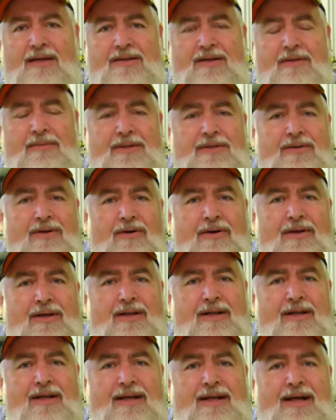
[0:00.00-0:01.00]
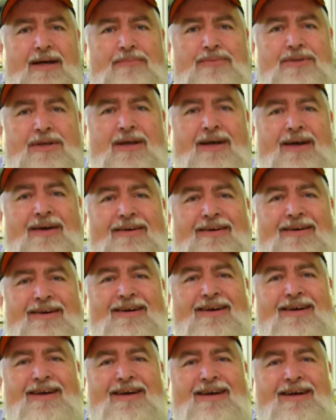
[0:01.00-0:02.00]
So I've been trying to clean up. So
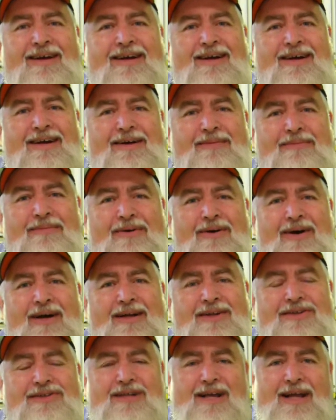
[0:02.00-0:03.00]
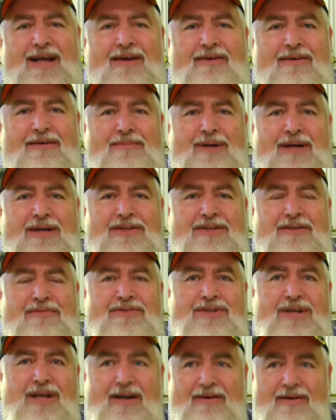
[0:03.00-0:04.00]
I had a
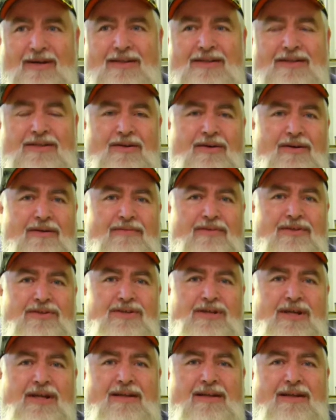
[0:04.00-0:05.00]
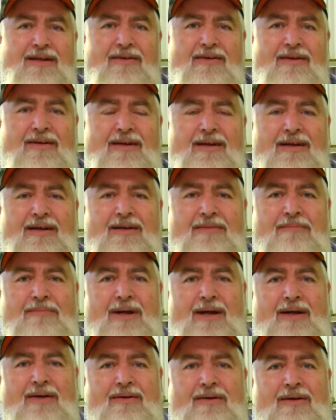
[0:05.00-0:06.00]
makeshift shower out the side of the shed that I'd
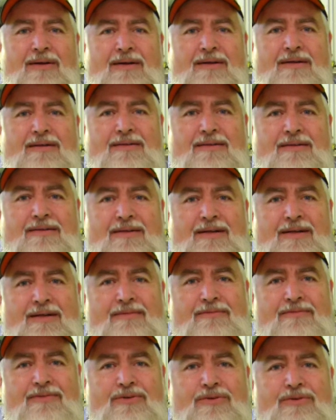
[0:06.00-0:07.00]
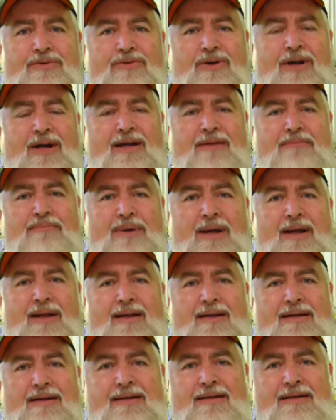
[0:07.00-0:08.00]
made on a food grade
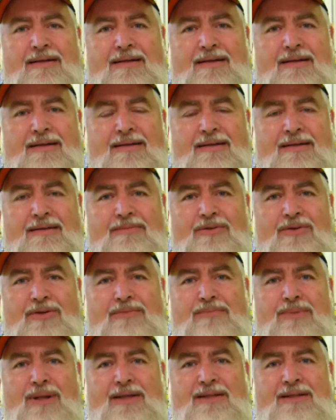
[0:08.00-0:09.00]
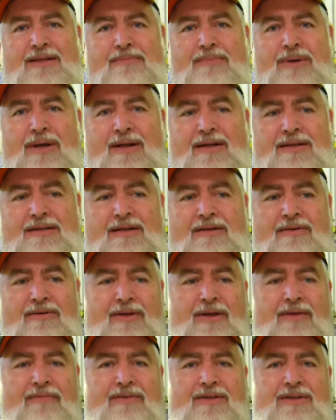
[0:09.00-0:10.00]
pallet, a nice plastic pallet, so
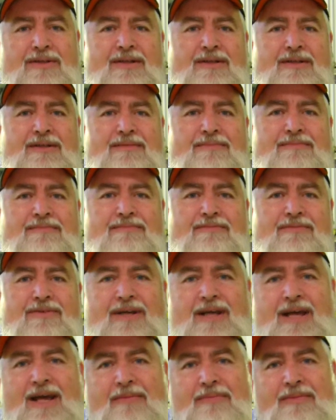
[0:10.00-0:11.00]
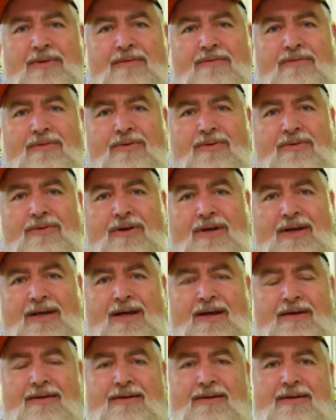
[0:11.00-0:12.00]
all our visitors for camping the fortnight
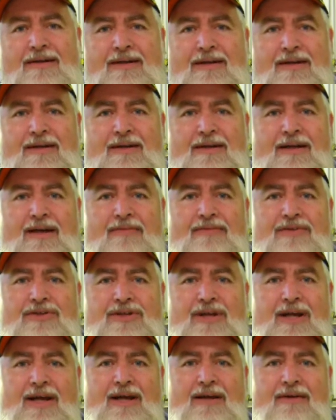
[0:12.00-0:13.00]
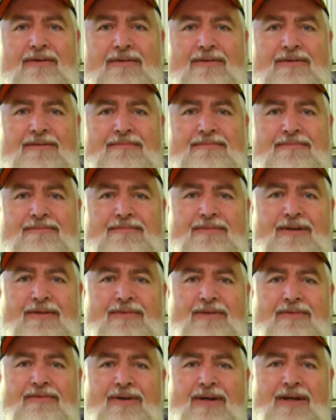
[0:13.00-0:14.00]
ago could have a shower and
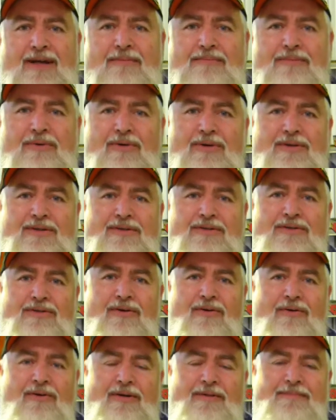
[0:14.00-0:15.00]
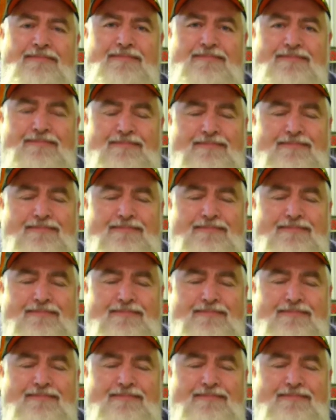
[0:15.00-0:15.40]
have their feet up nice and dry.